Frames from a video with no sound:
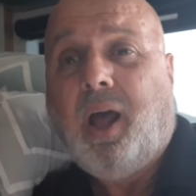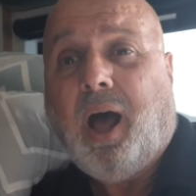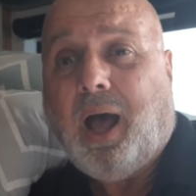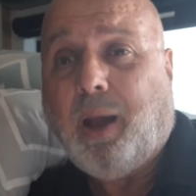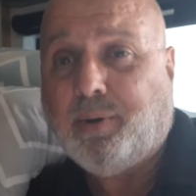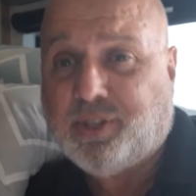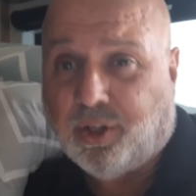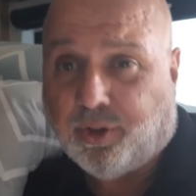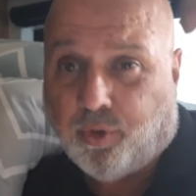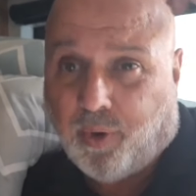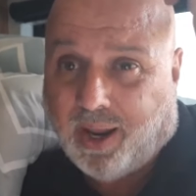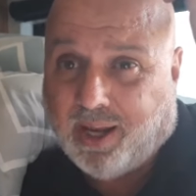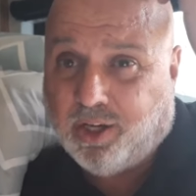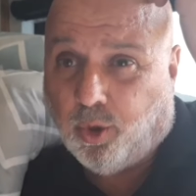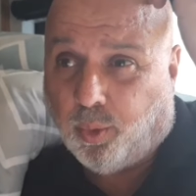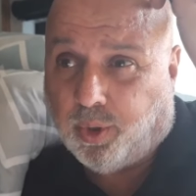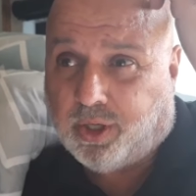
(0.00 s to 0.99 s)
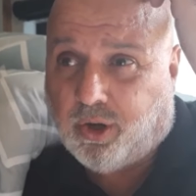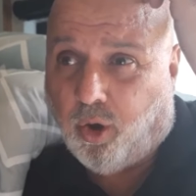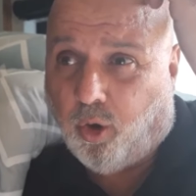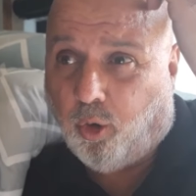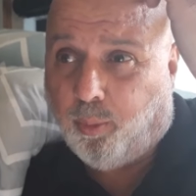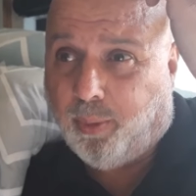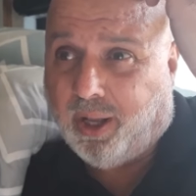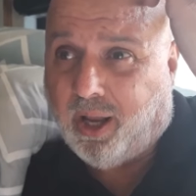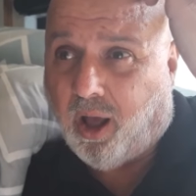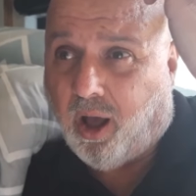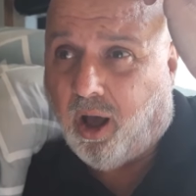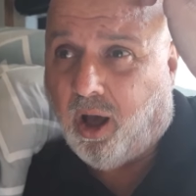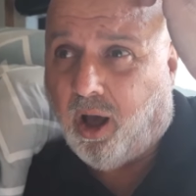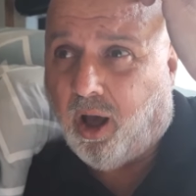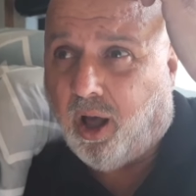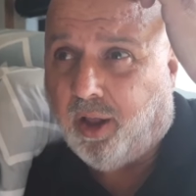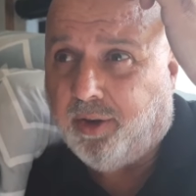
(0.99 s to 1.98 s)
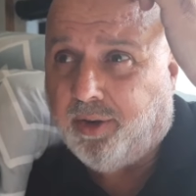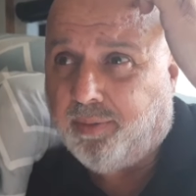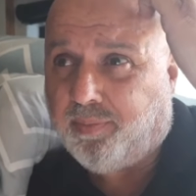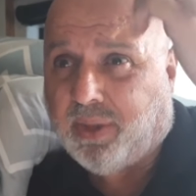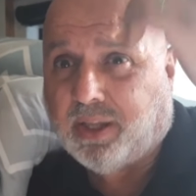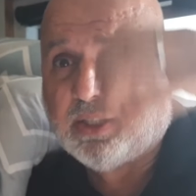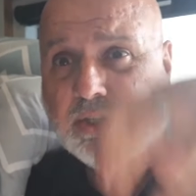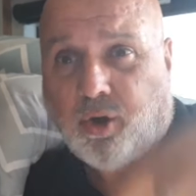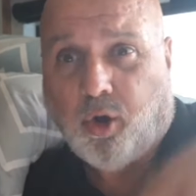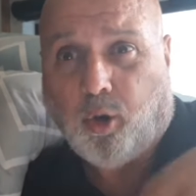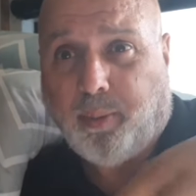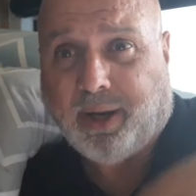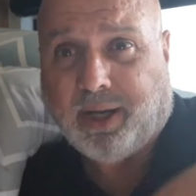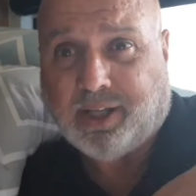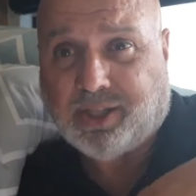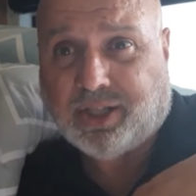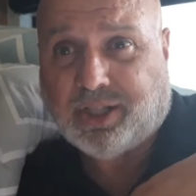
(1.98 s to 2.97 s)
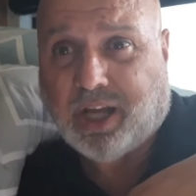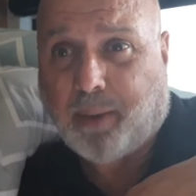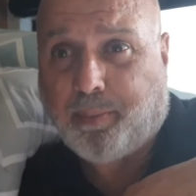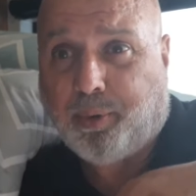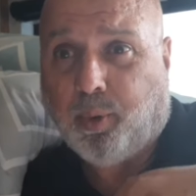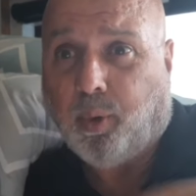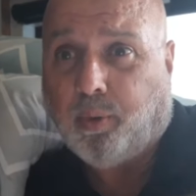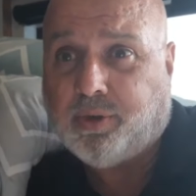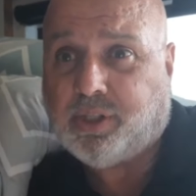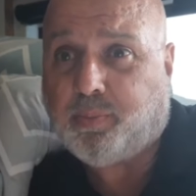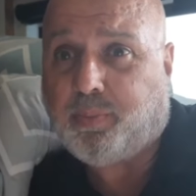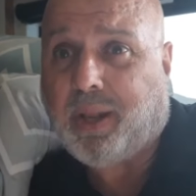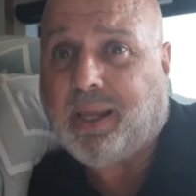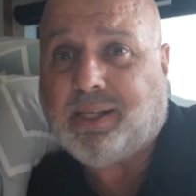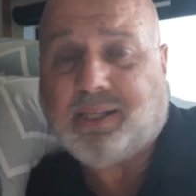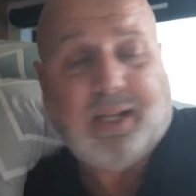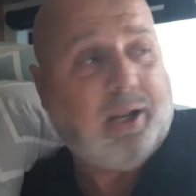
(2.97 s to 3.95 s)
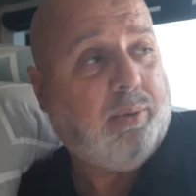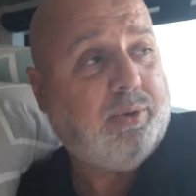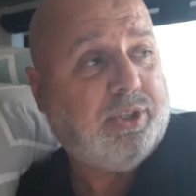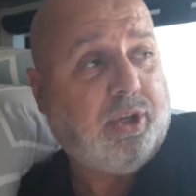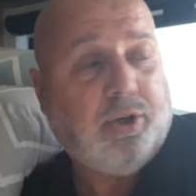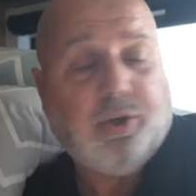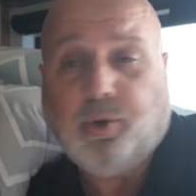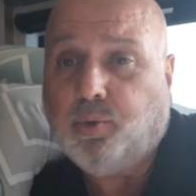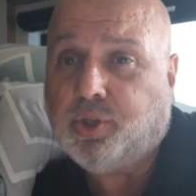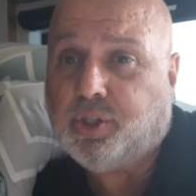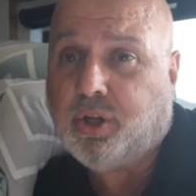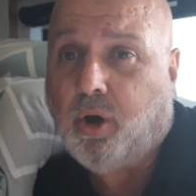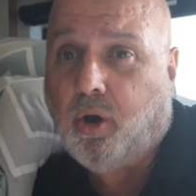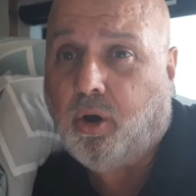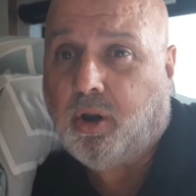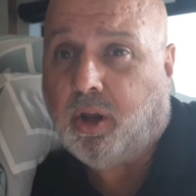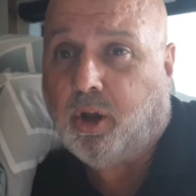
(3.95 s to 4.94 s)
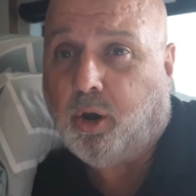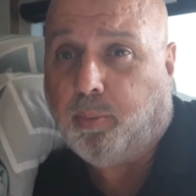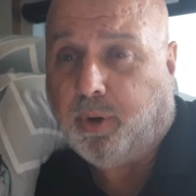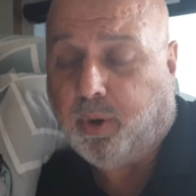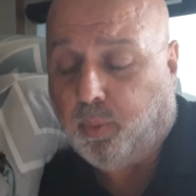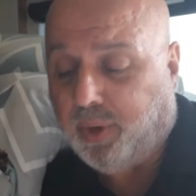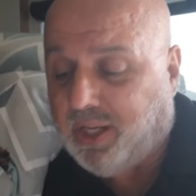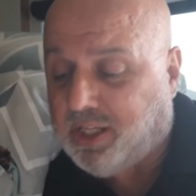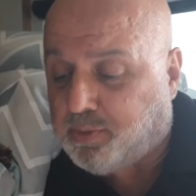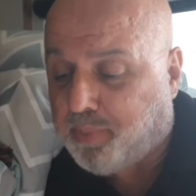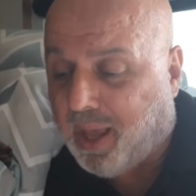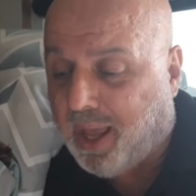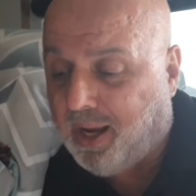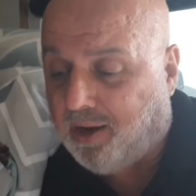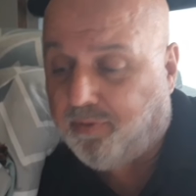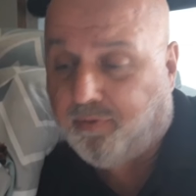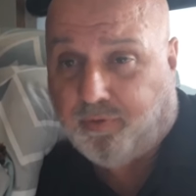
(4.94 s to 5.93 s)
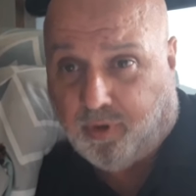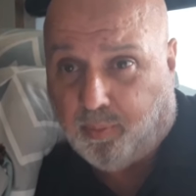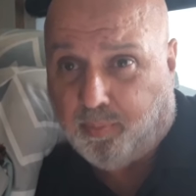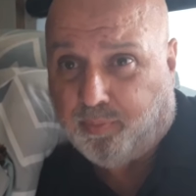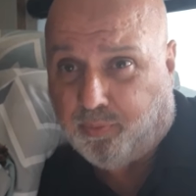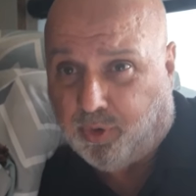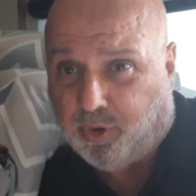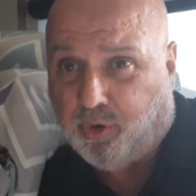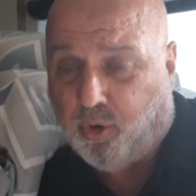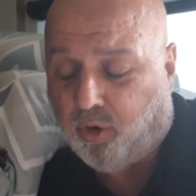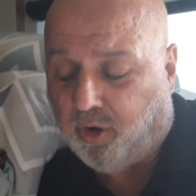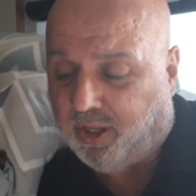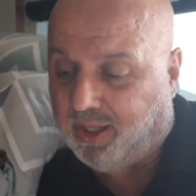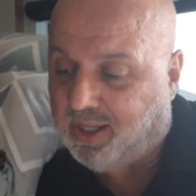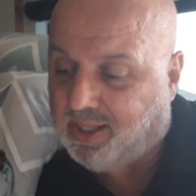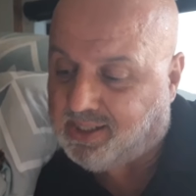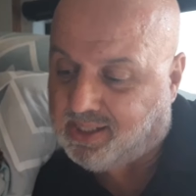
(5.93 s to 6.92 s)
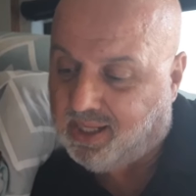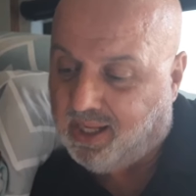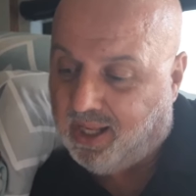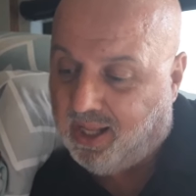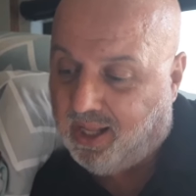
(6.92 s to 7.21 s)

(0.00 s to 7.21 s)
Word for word: I was on the radio with Coleman on that's Coleman is the chap who owns the place, and I was on News Talk a couple of weeks back from recording this.